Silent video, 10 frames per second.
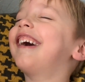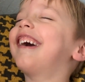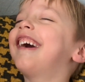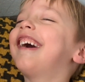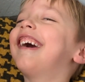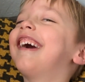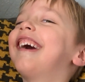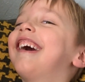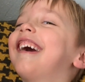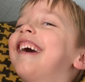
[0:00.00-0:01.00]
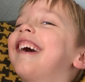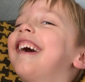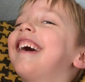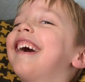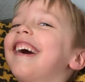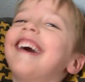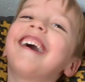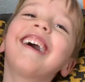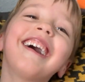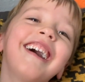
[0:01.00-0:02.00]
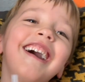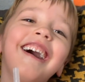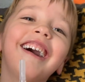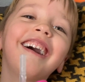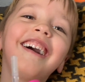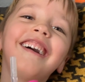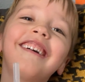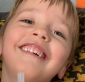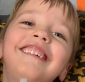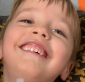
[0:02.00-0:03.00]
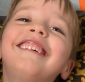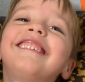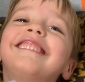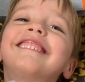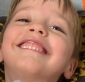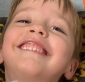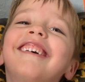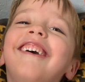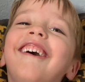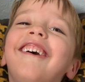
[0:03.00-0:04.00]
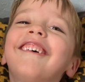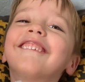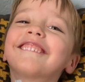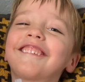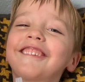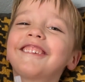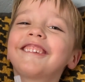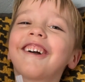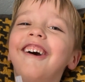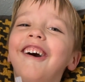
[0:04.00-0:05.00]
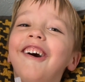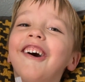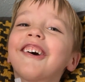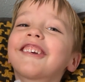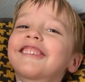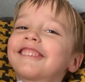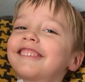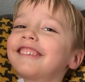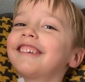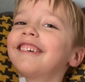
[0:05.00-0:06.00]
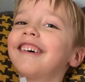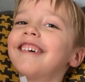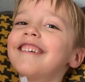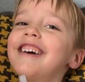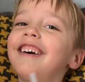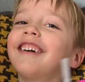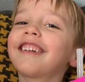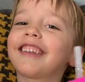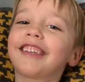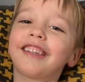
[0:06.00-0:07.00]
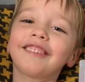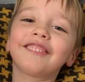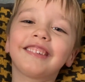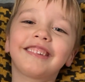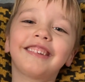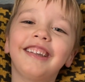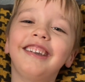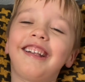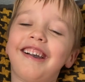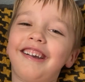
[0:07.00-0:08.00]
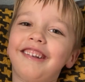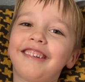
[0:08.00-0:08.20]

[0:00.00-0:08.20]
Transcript: boy. Are you tired? Go, dogs. I just hear me say that.